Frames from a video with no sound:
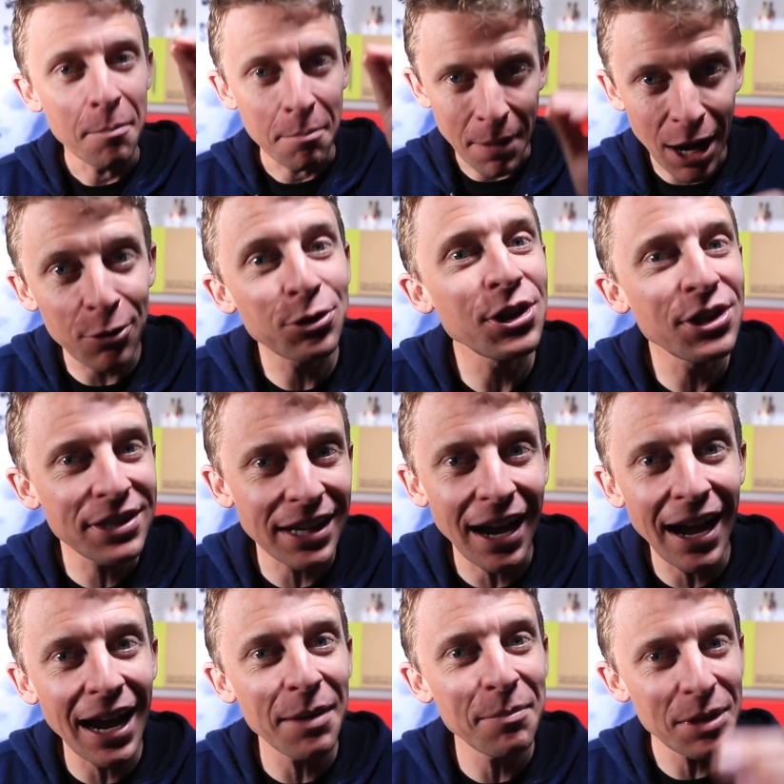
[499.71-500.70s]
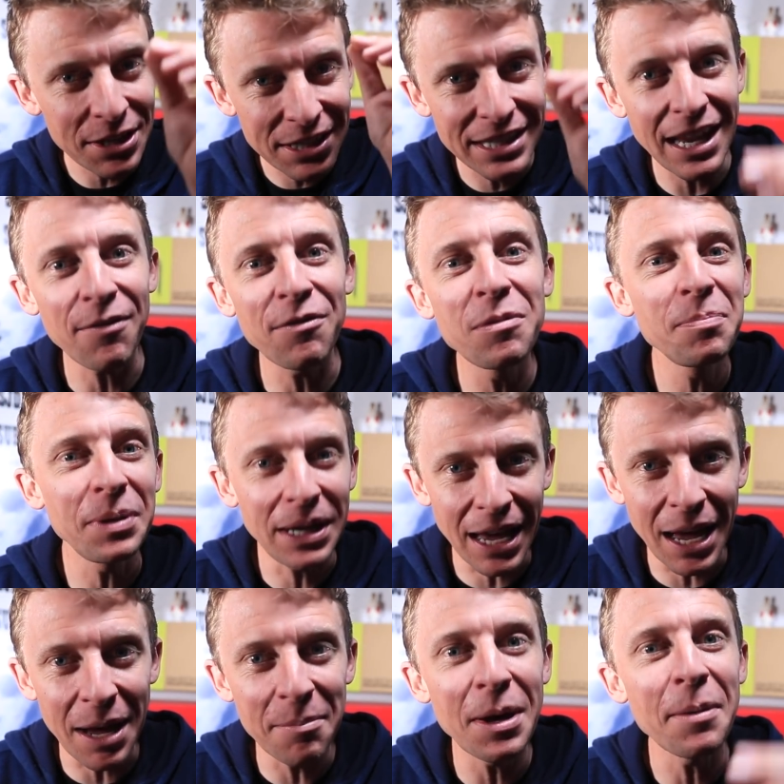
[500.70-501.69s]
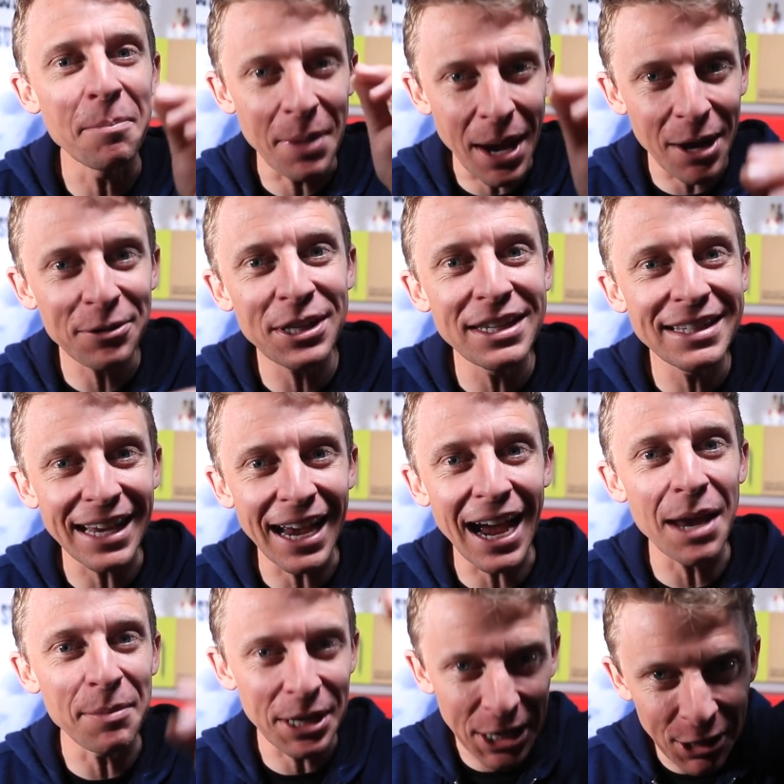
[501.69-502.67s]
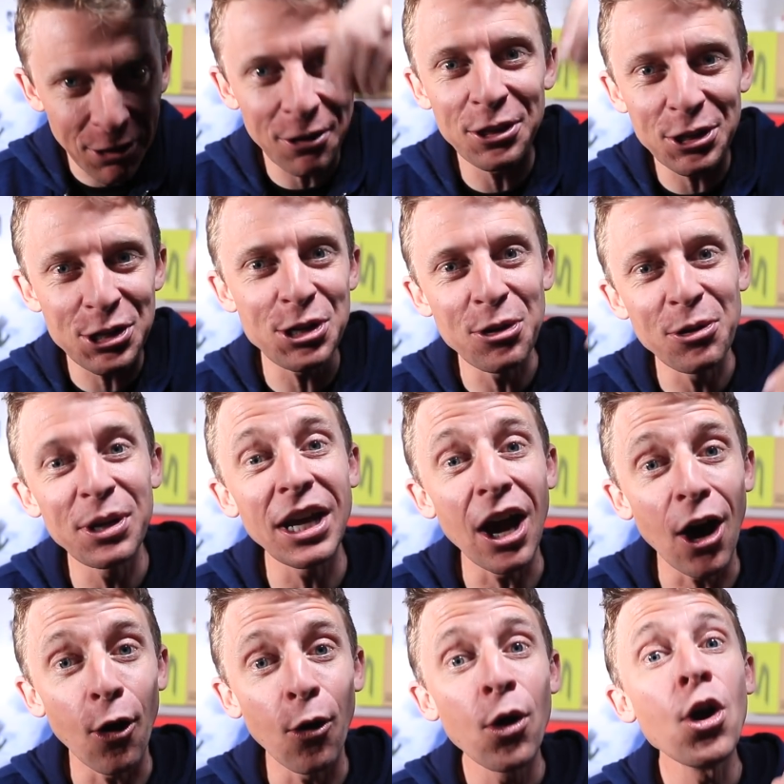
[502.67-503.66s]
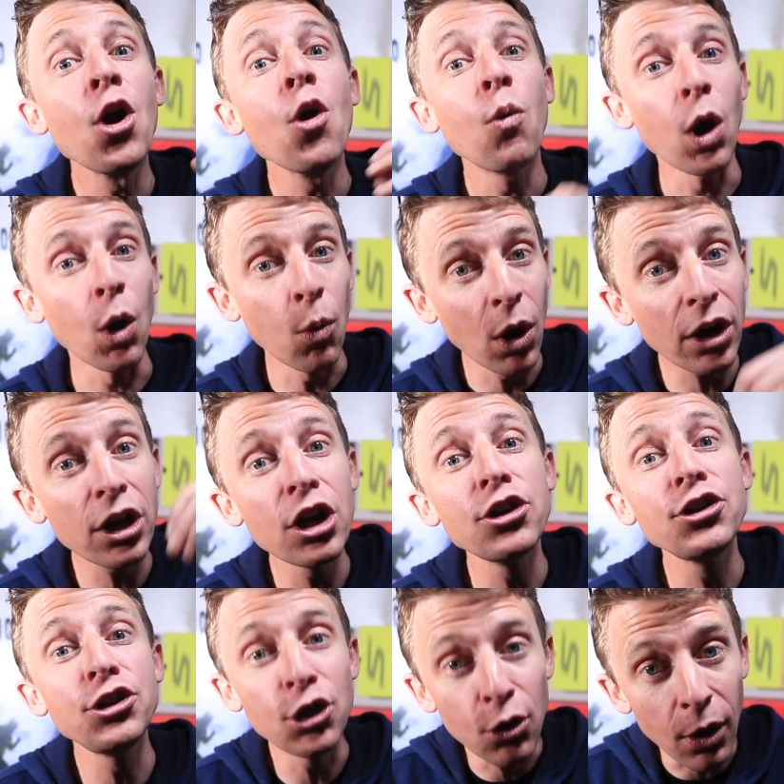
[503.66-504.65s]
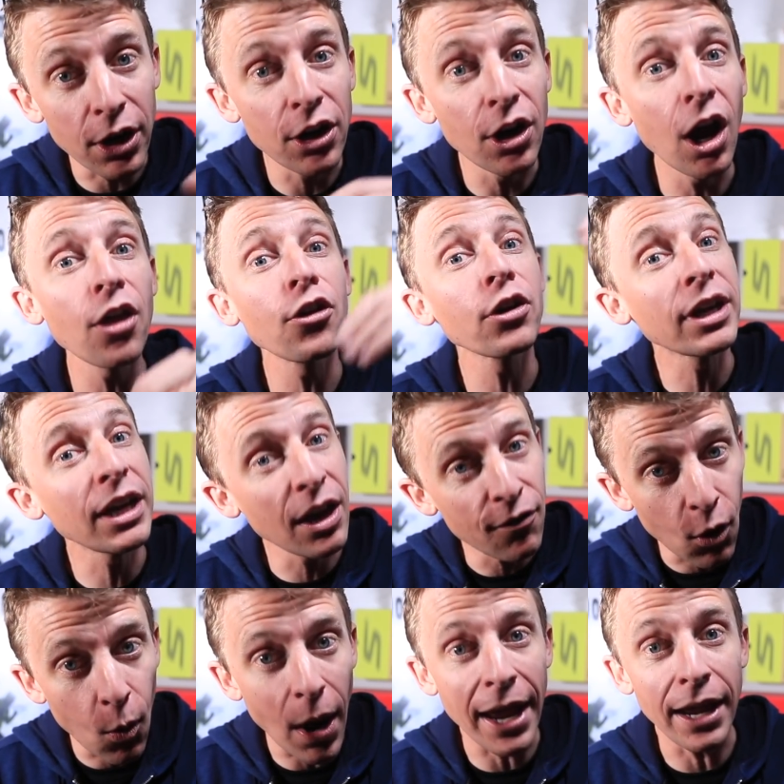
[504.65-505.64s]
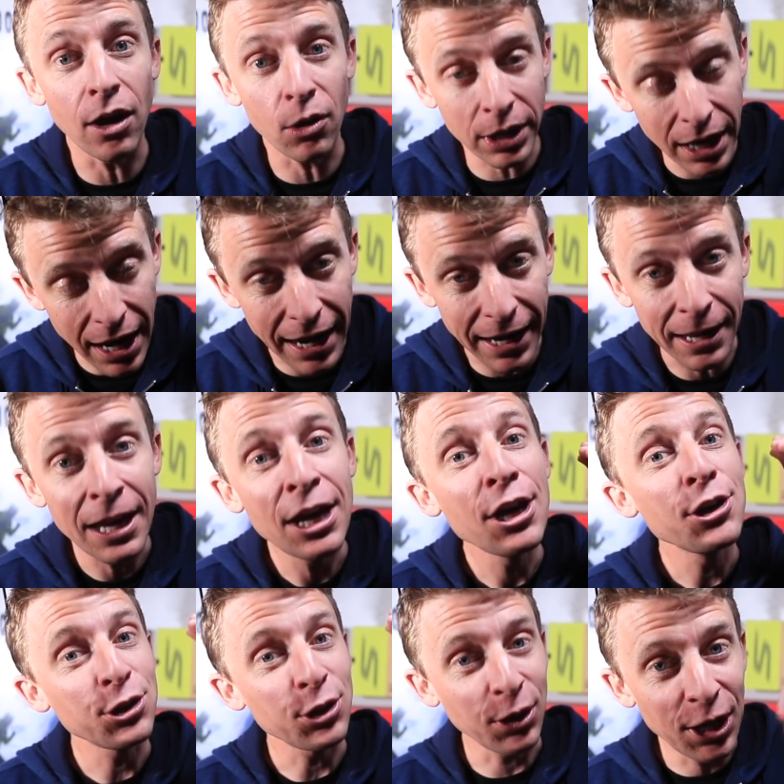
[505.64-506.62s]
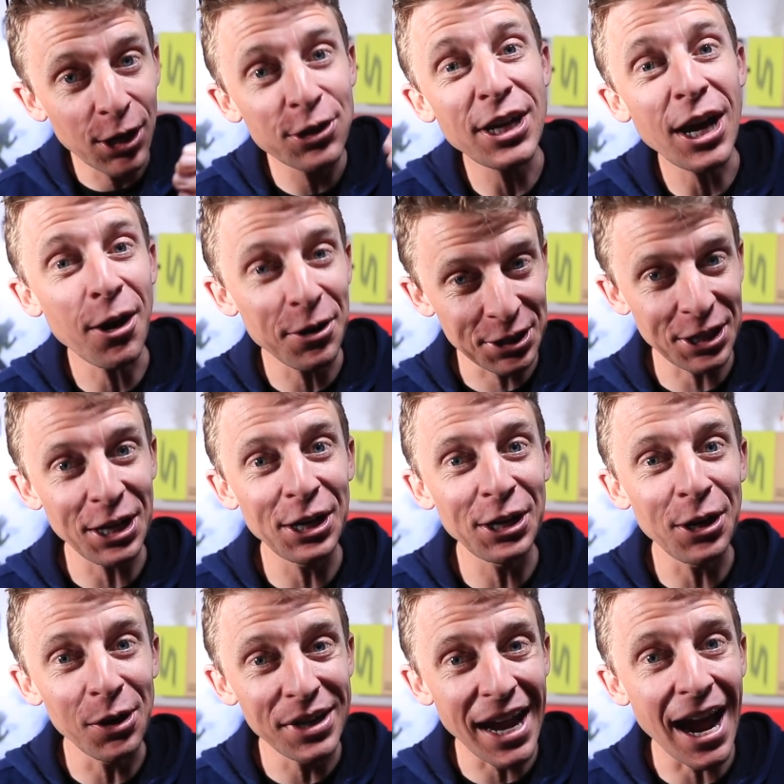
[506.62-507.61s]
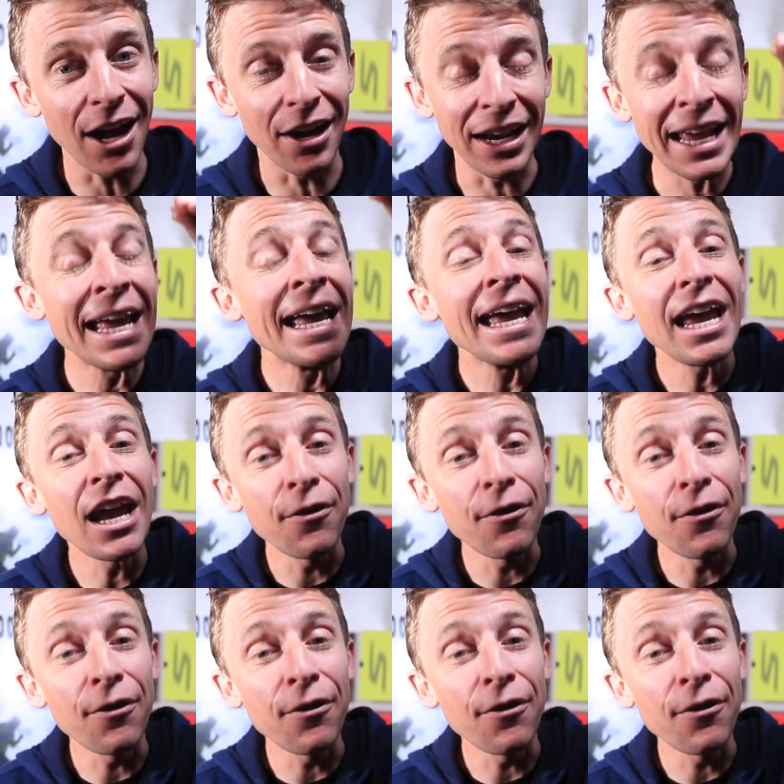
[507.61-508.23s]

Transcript: Mountain Time, 7 p.m. Mountain Time here in the studio where we're gonna do another giveaway, okay? So here's how it's gonna go down.